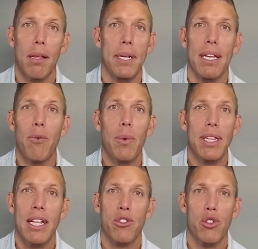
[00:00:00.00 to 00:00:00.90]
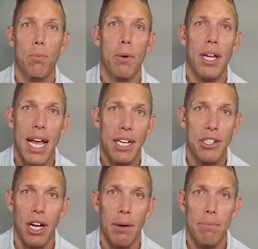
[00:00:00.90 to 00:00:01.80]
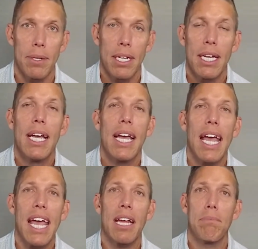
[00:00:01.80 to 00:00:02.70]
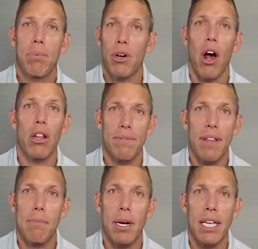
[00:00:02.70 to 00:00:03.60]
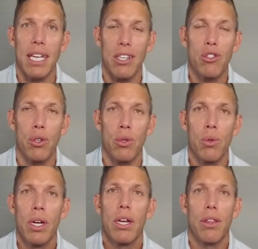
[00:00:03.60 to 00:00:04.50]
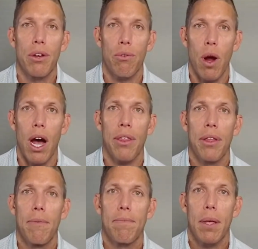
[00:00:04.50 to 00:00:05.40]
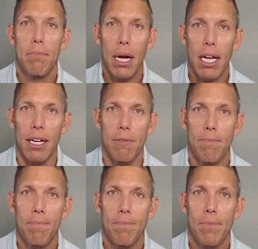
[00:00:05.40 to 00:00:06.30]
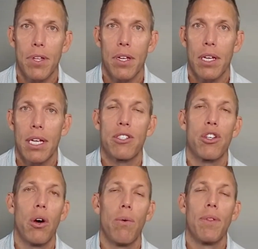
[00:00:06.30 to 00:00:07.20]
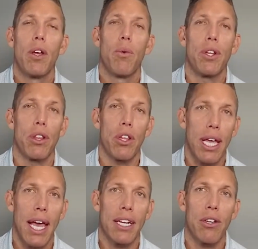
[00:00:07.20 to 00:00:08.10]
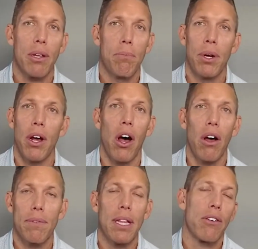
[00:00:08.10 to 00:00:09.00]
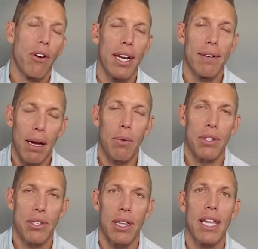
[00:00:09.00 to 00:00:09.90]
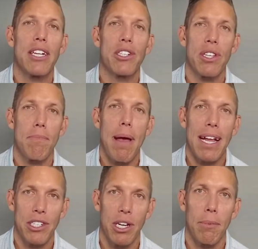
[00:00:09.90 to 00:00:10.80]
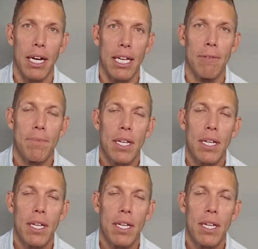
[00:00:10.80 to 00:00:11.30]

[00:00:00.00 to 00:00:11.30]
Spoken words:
even with that super catch-up, and put all of that money into the Roth bucket. So when you look at it, you can put now granted, I will say the agency matching money